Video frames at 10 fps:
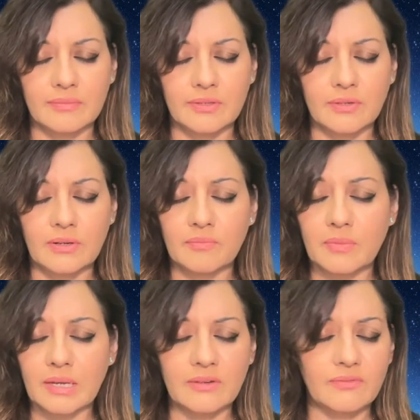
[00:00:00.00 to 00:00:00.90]
You have
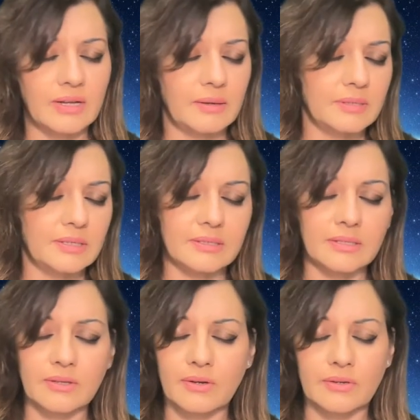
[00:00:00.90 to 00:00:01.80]
many families
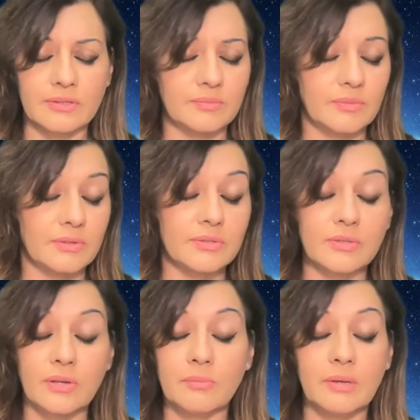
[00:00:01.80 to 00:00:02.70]
in the cosmos,
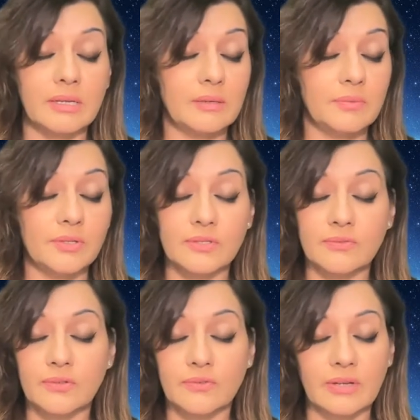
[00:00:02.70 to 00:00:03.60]
so many
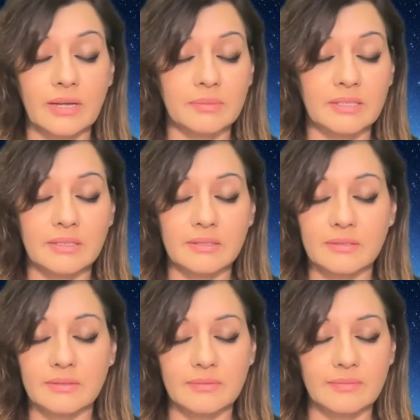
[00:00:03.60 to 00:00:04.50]
beautiful families.